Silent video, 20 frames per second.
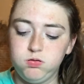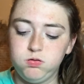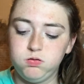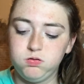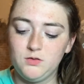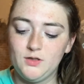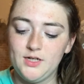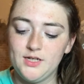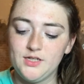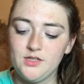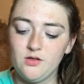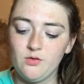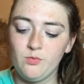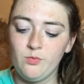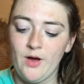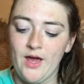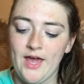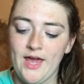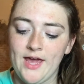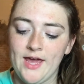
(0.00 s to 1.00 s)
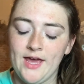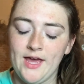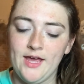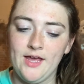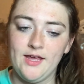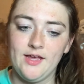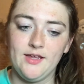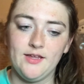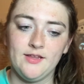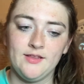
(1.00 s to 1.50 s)
just the way
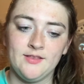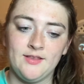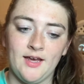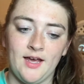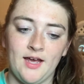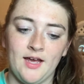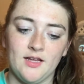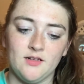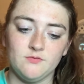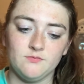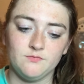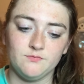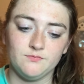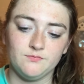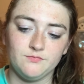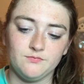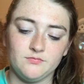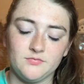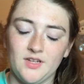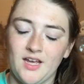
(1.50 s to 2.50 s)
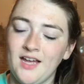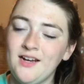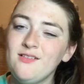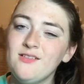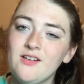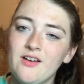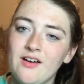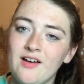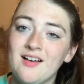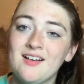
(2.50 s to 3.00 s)
that, I don't
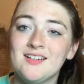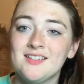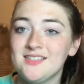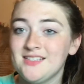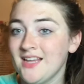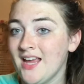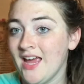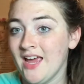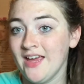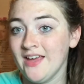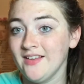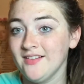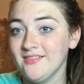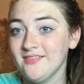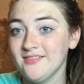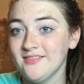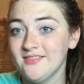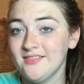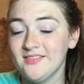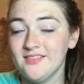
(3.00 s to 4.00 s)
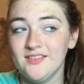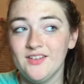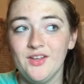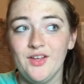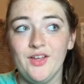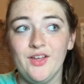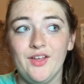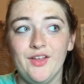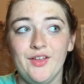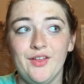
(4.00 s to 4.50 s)
know how to say
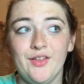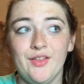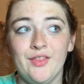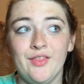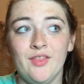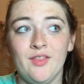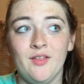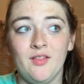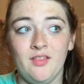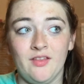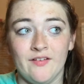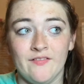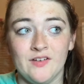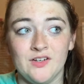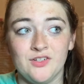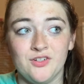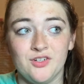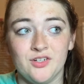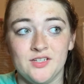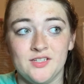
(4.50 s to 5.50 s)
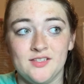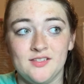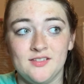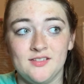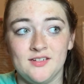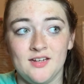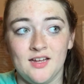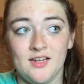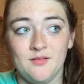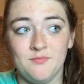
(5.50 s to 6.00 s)
the love interest's
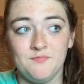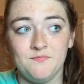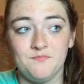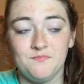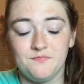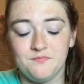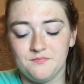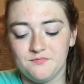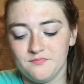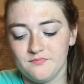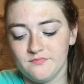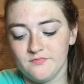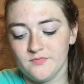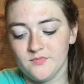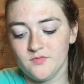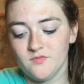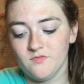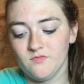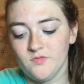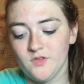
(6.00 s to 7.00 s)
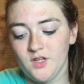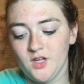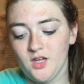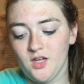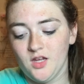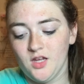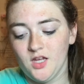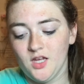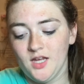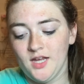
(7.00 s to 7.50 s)
name.
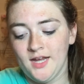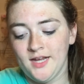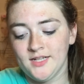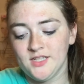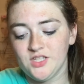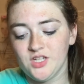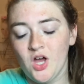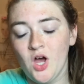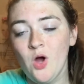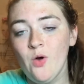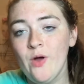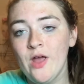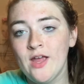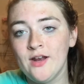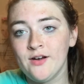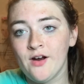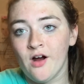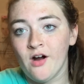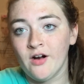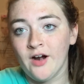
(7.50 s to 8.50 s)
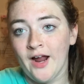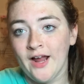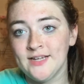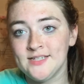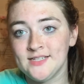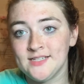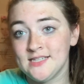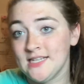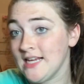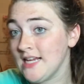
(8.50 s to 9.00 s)
It's
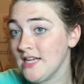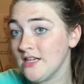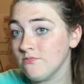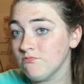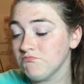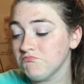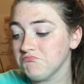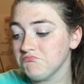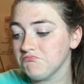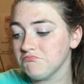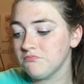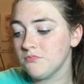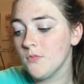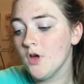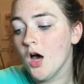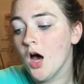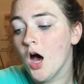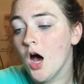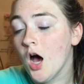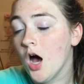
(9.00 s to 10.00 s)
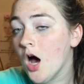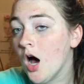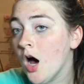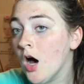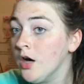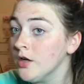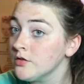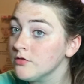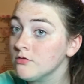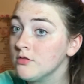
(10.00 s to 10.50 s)
O-N-R-I-C.
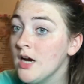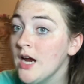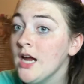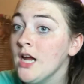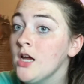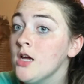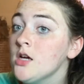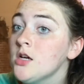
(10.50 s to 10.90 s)
Enrique?